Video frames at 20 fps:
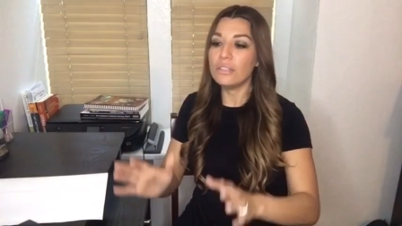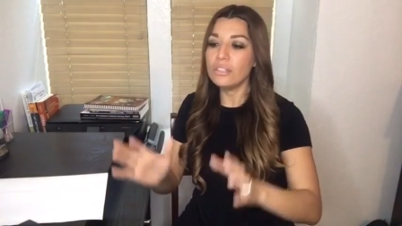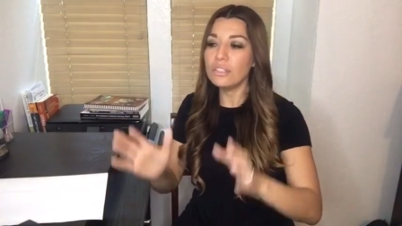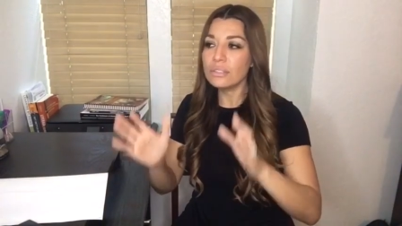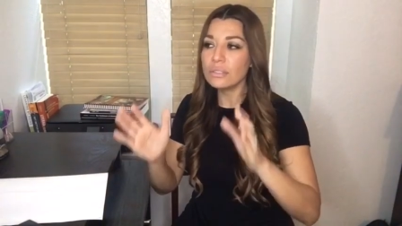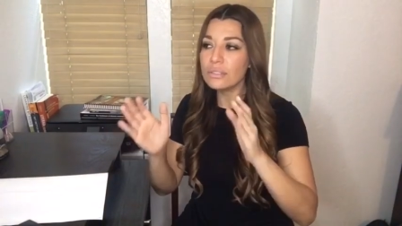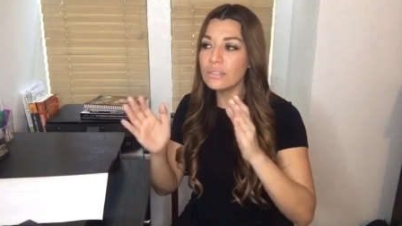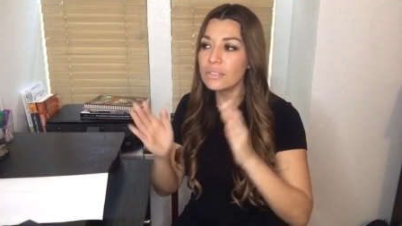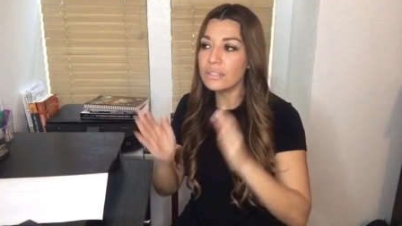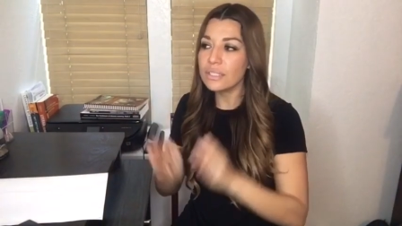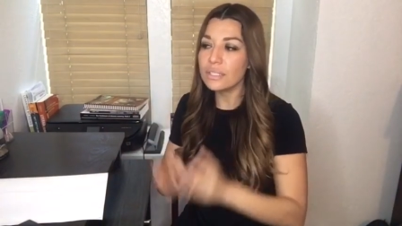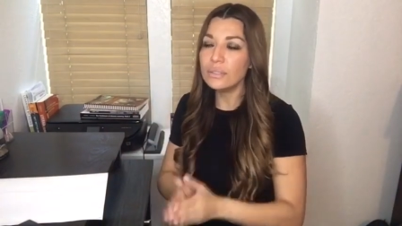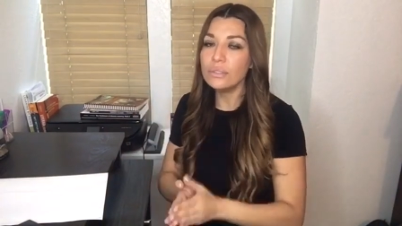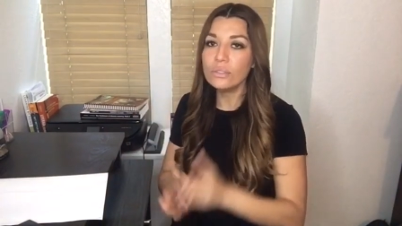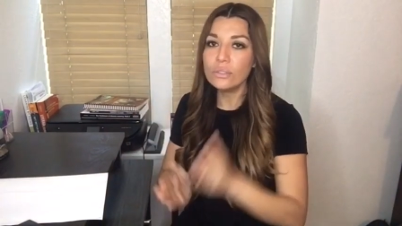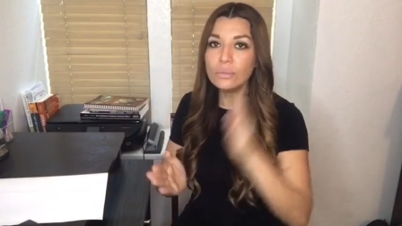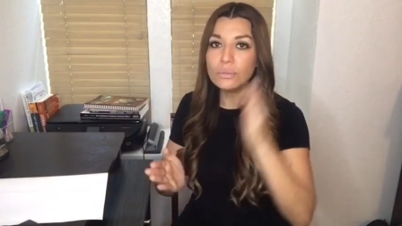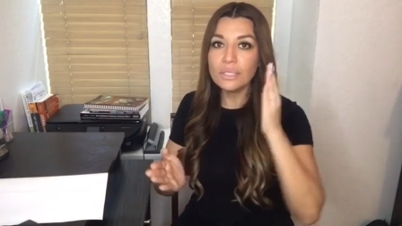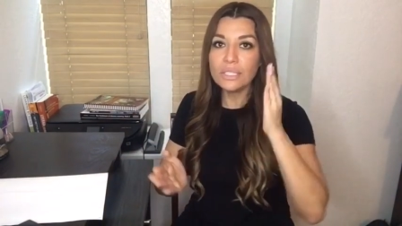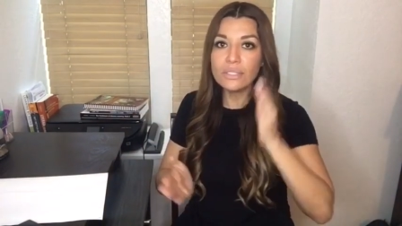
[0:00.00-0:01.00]
You're still
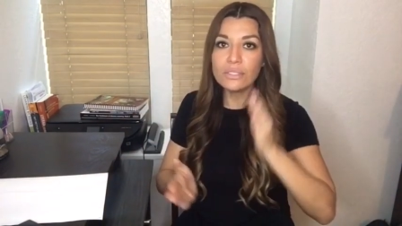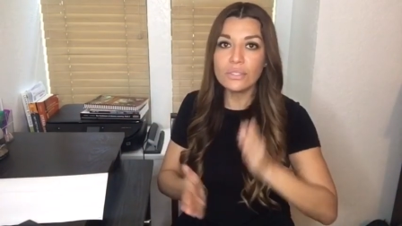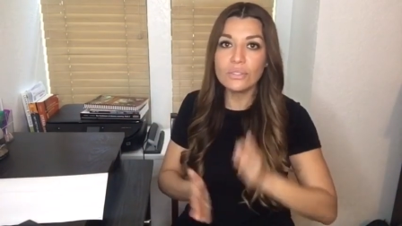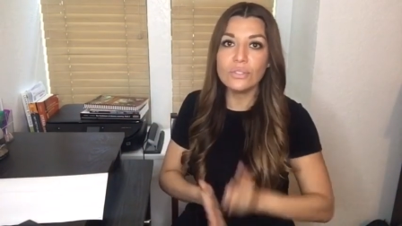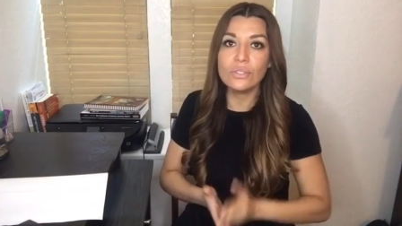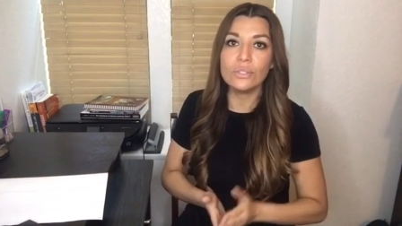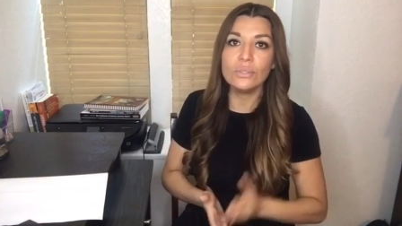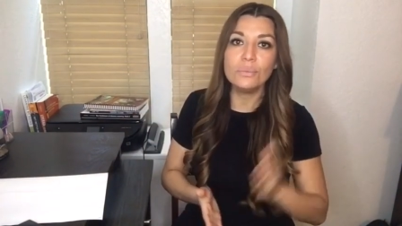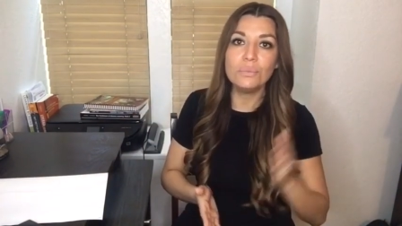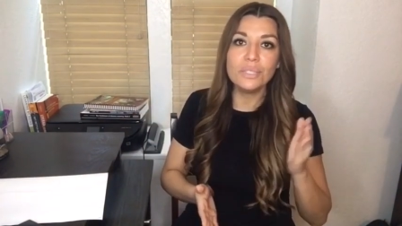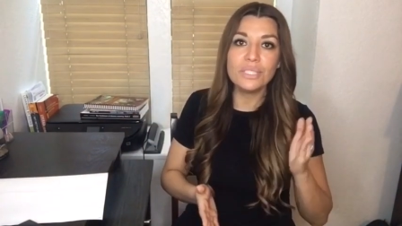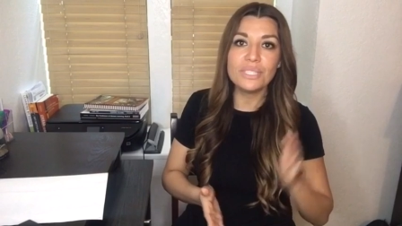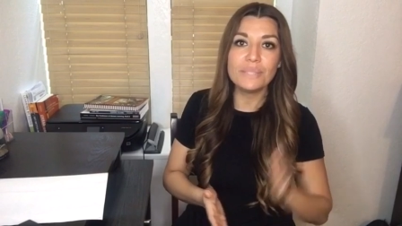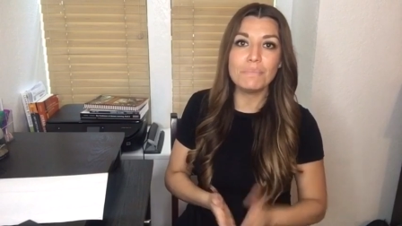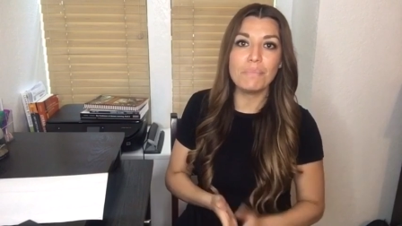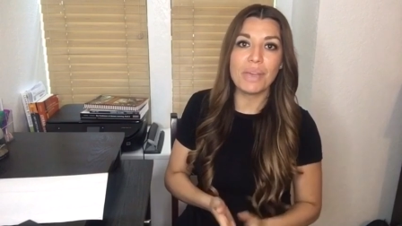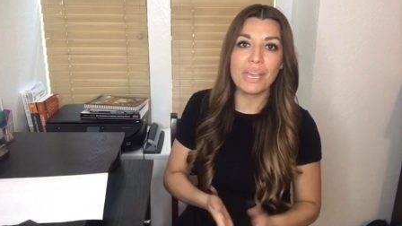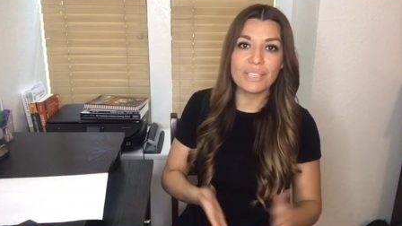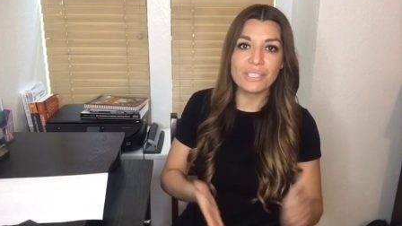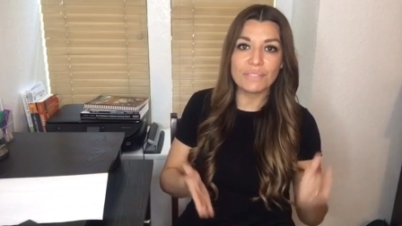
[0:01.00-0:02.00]
going to do what's
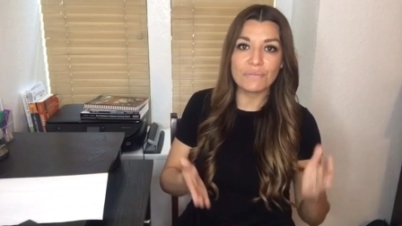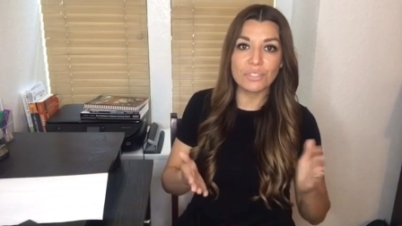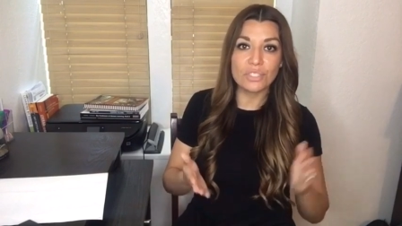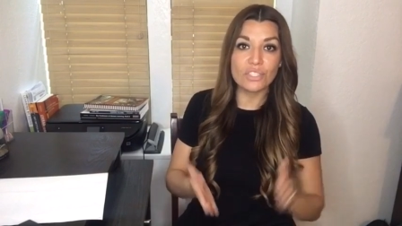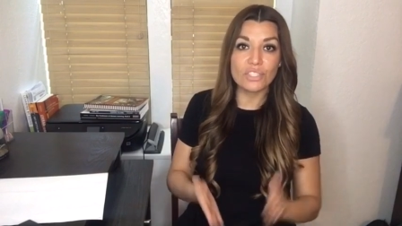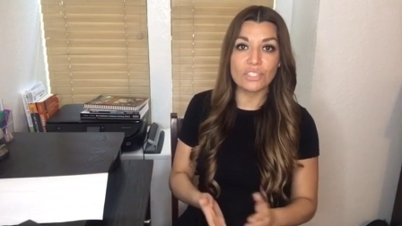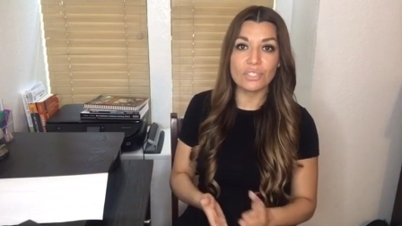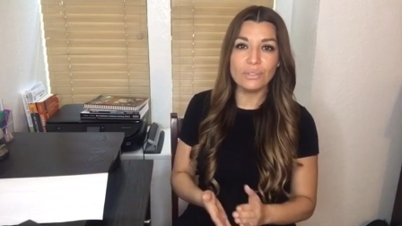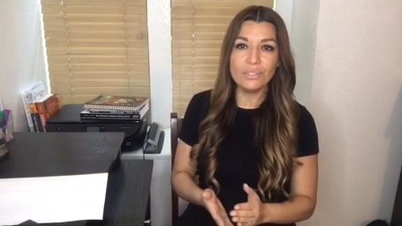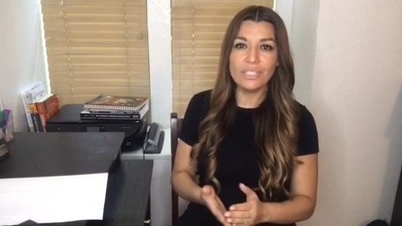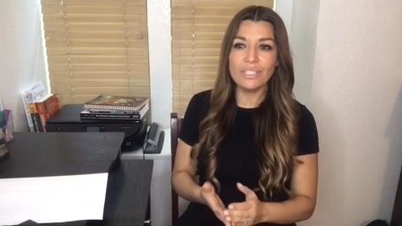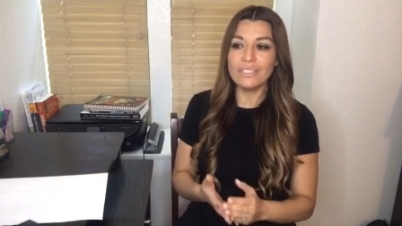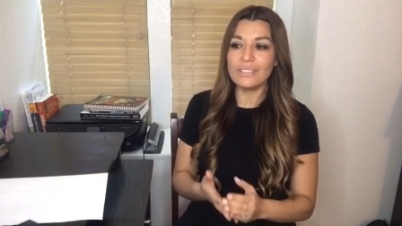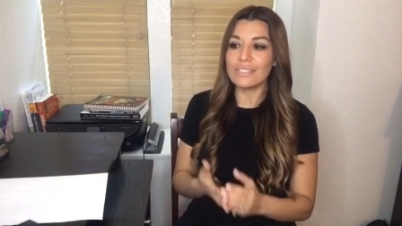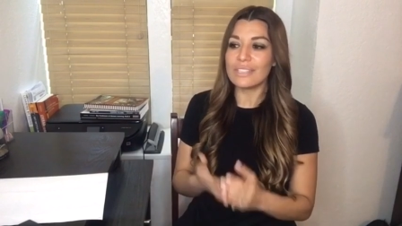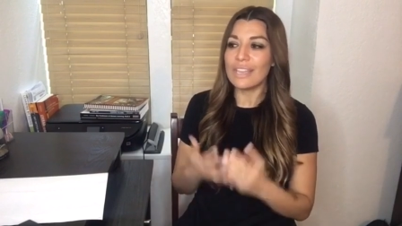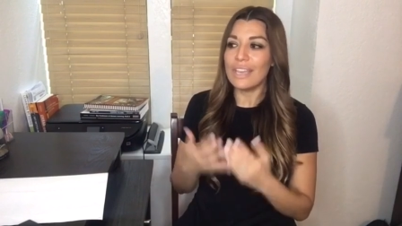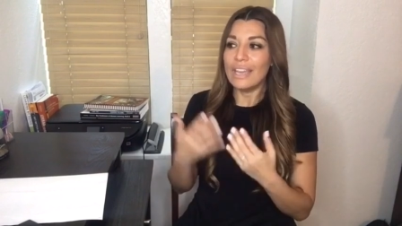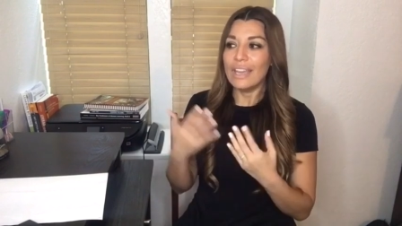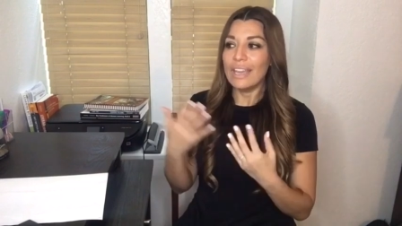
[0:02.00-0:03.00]
best for students